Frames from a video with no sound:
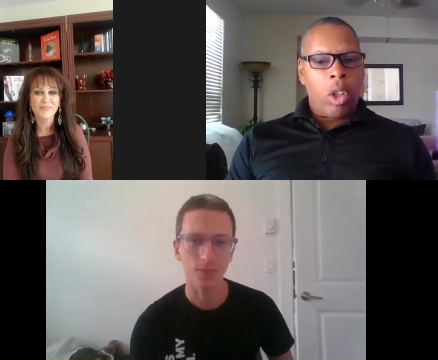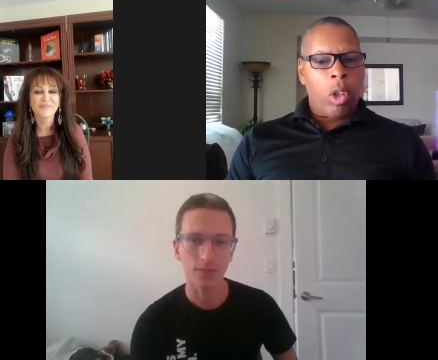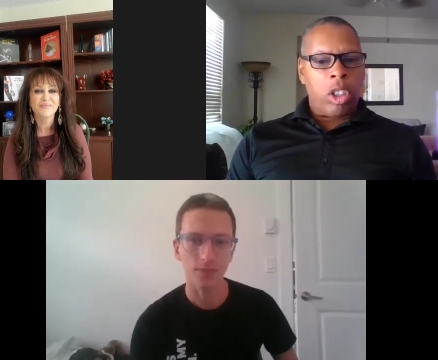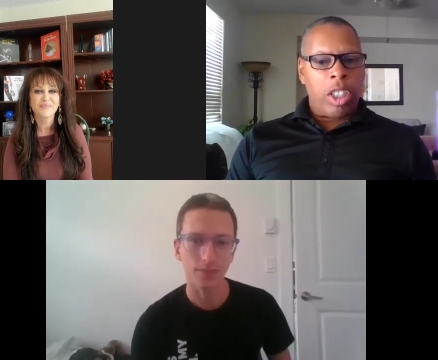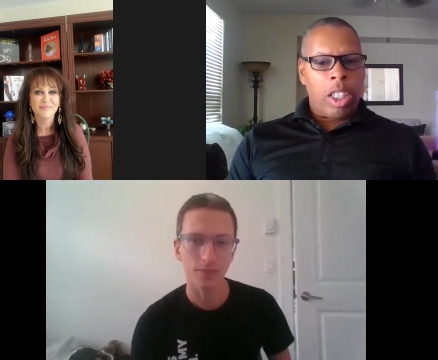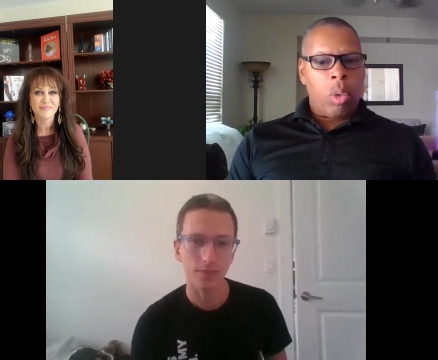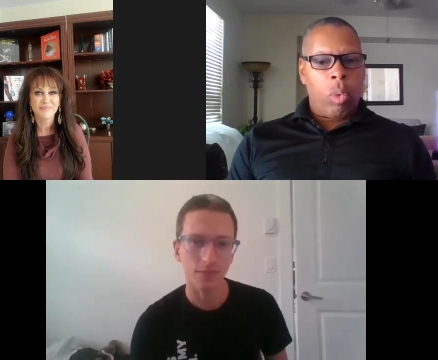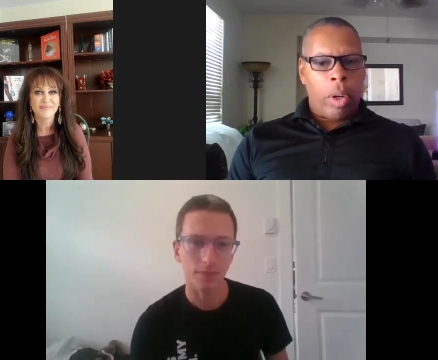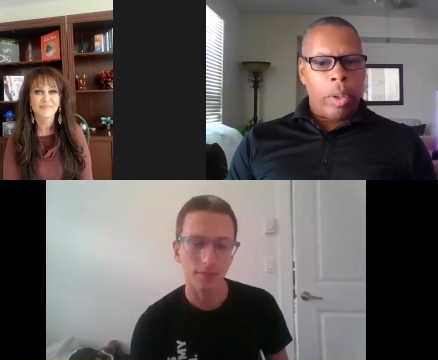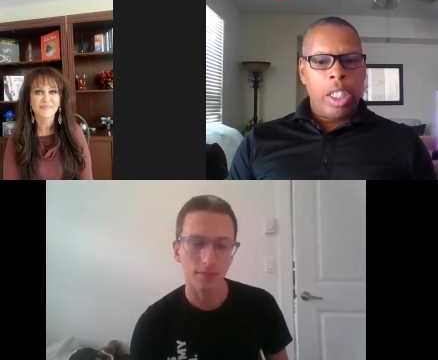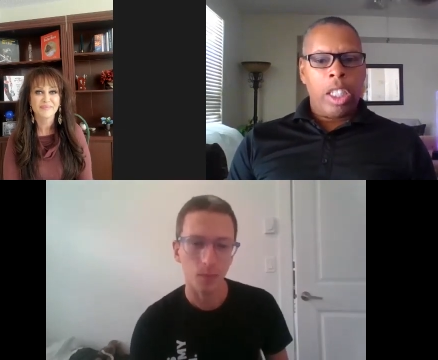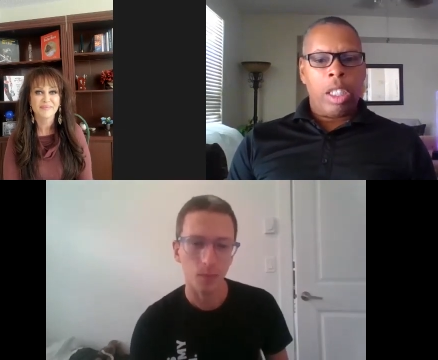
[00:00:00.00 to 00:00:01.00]
Speaker 1: those things where
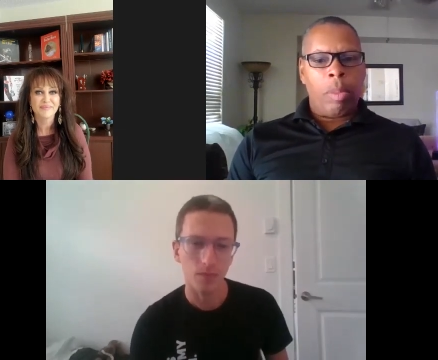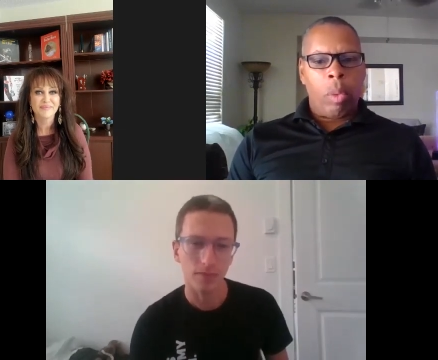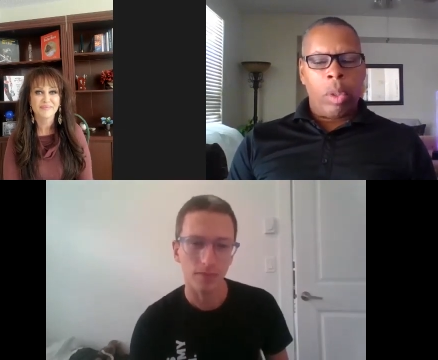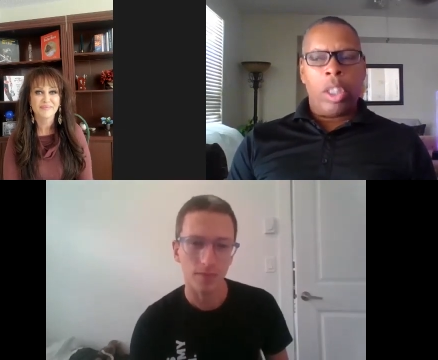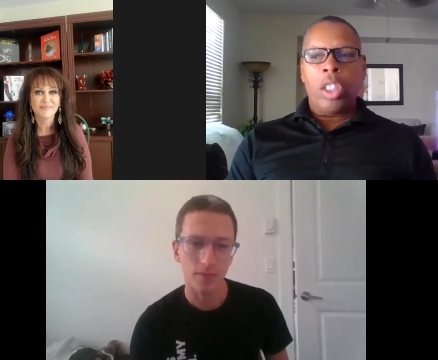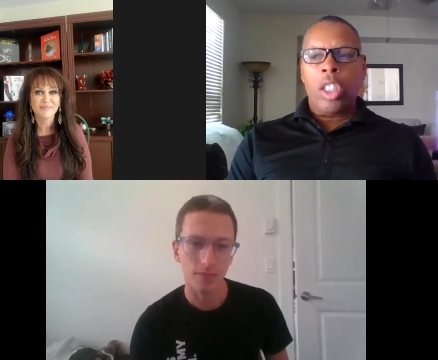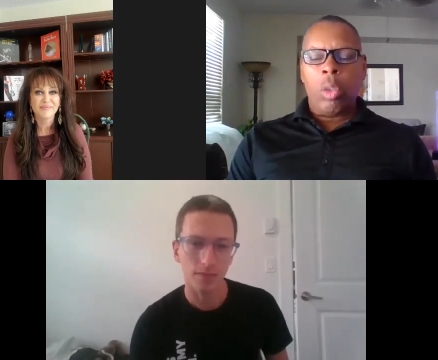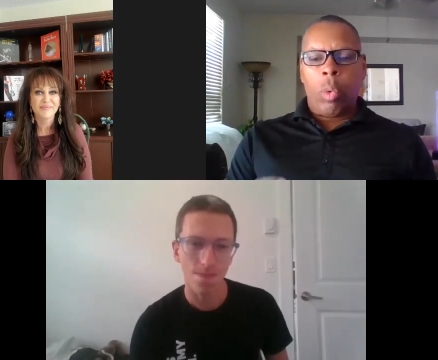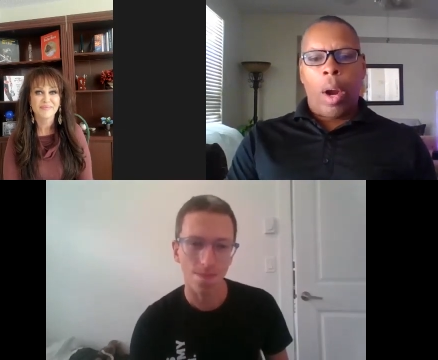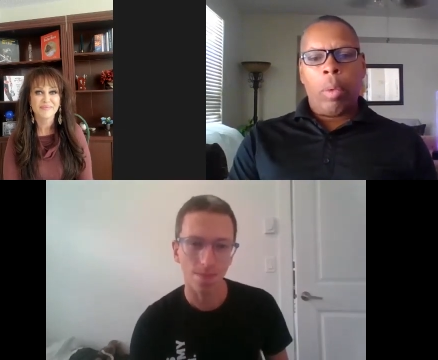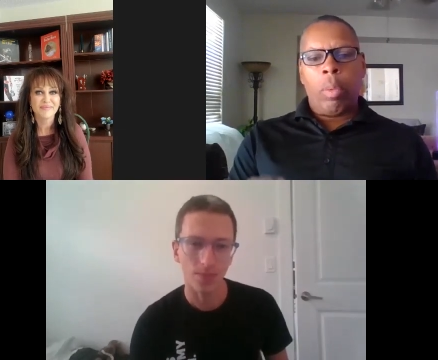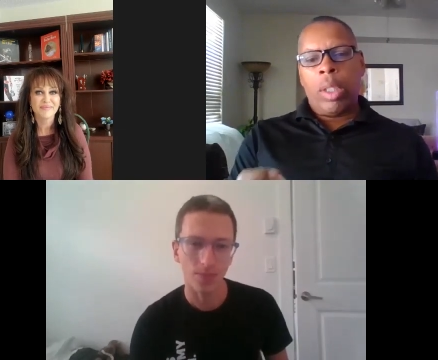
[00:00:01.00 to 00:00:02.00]
this is where this is
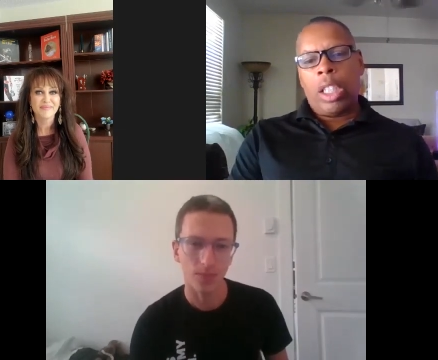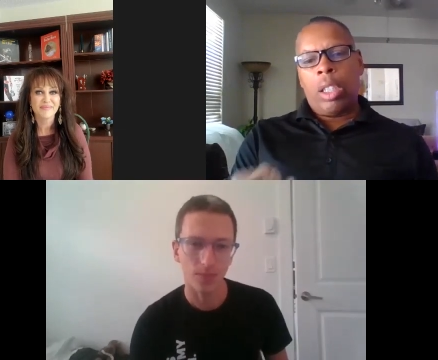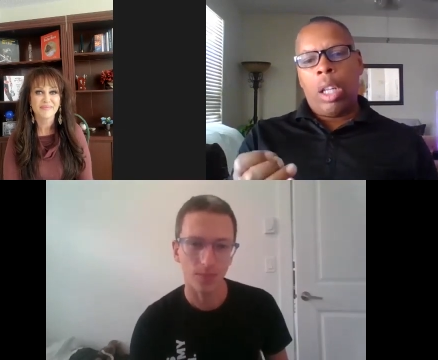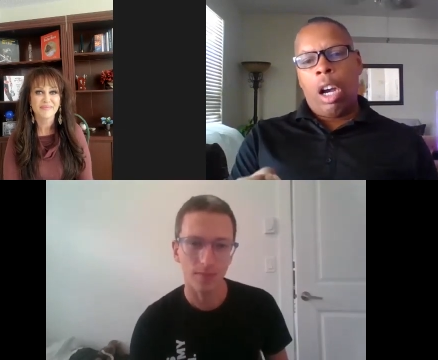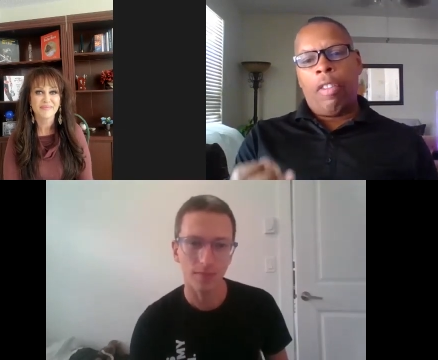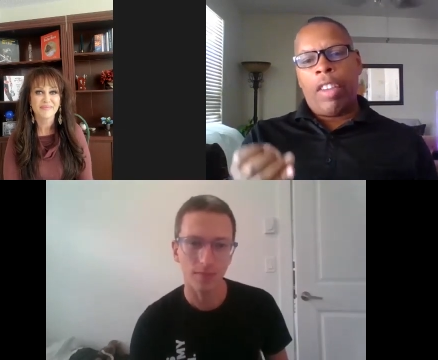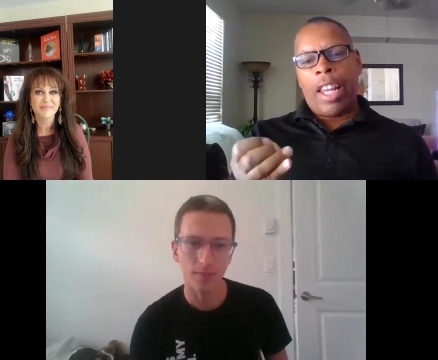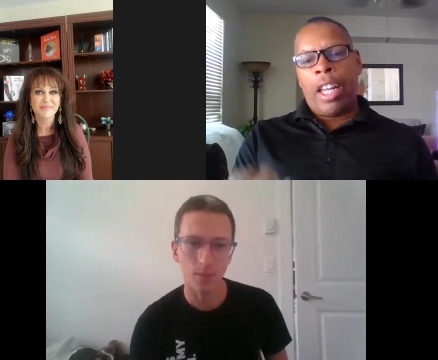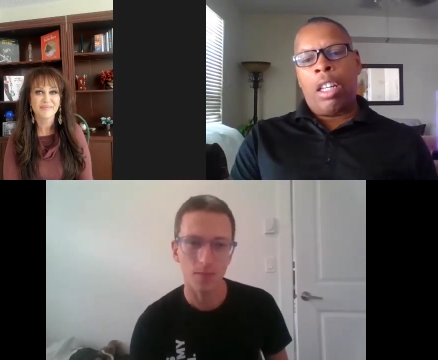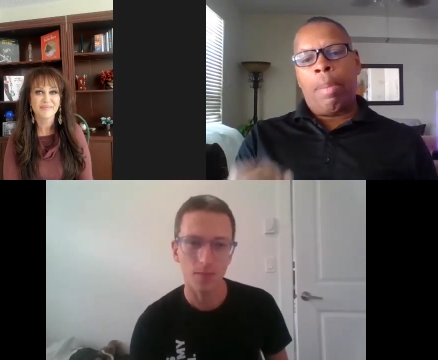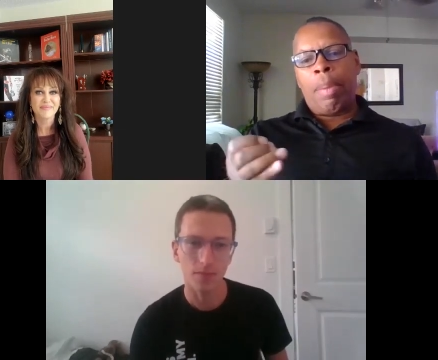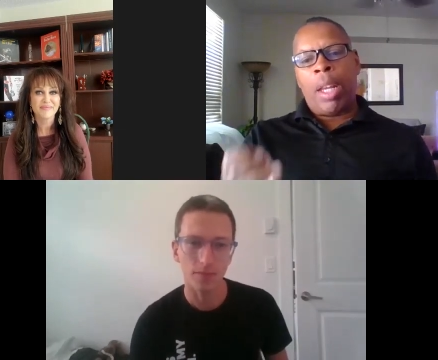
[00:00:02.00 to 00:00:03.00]
where I really love
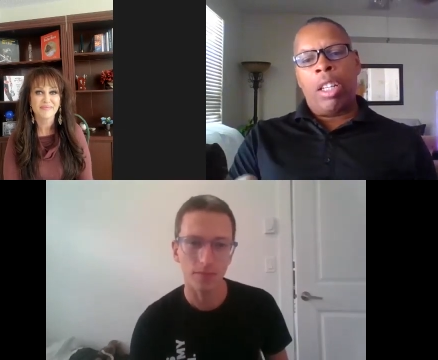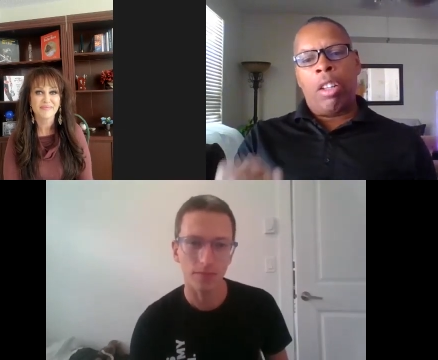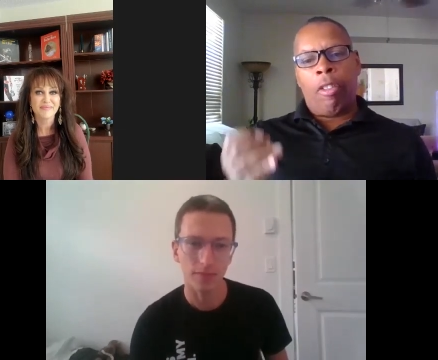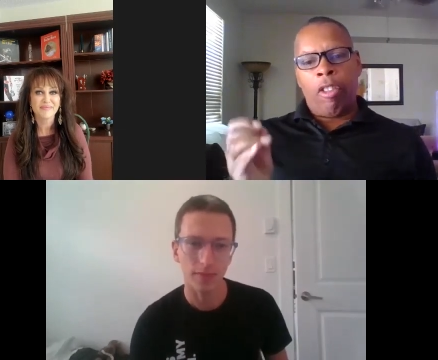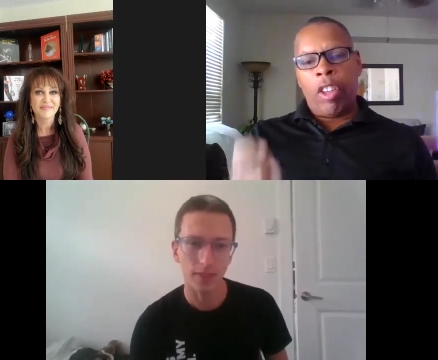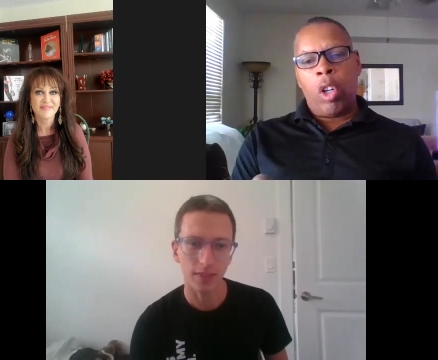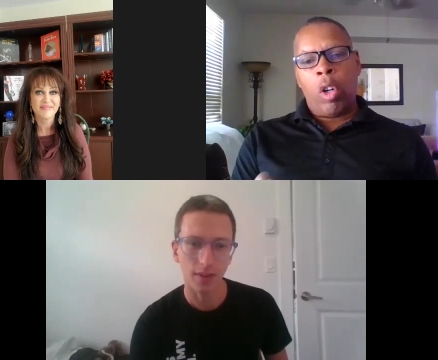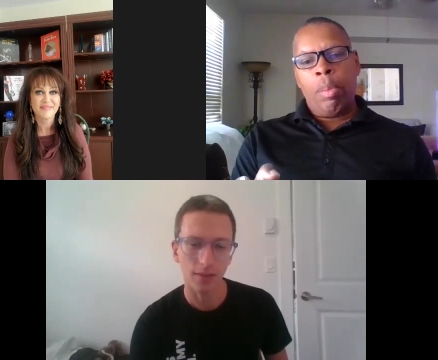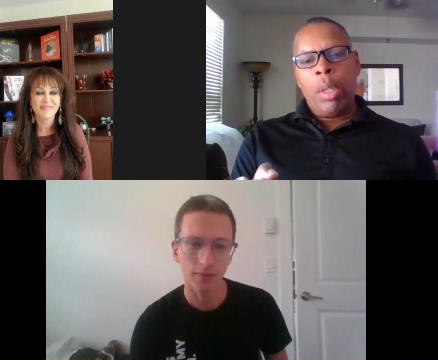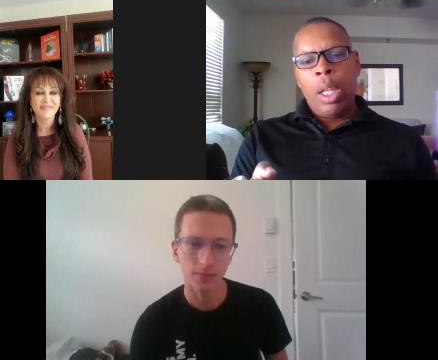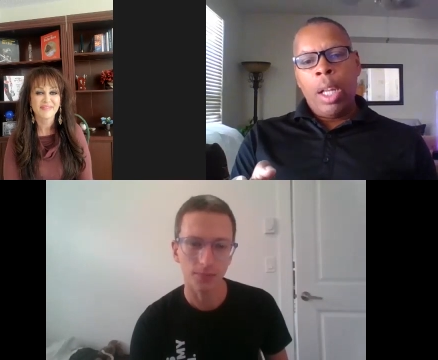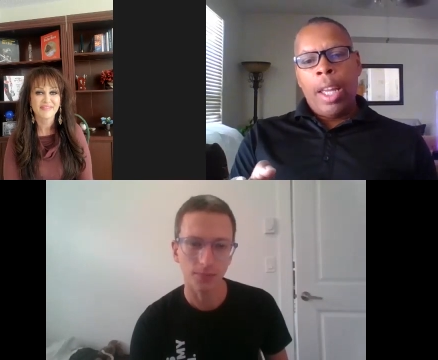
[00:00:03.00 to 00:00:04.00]
independent
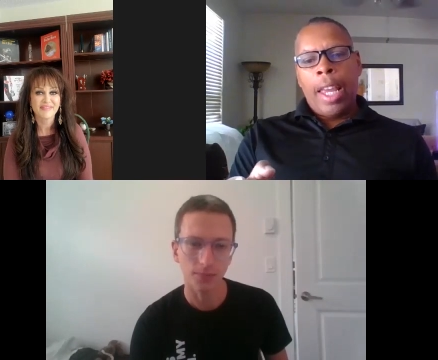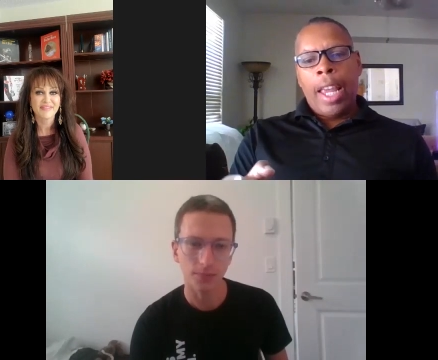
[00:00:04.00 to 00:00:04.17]
film.